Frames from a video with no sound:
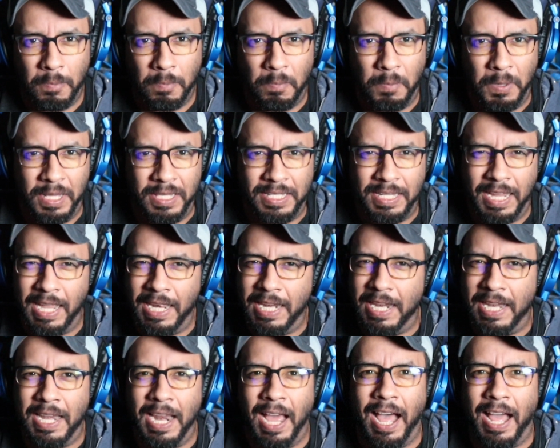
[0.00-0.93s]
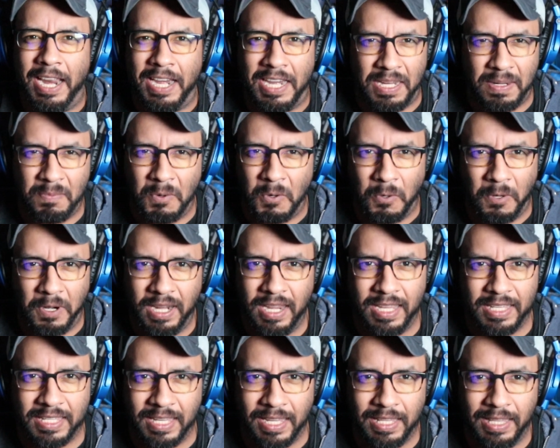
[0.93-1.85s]
but it's kind of not anymore,
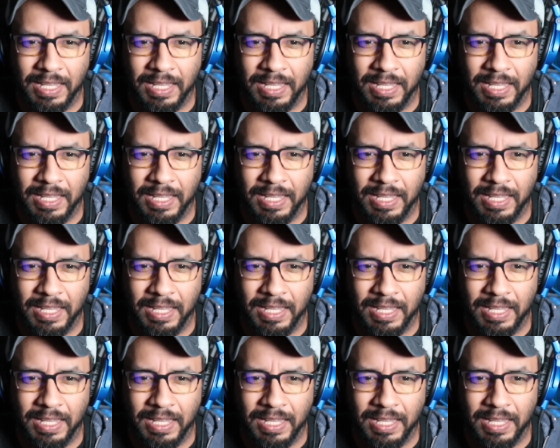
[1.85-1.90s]
is it?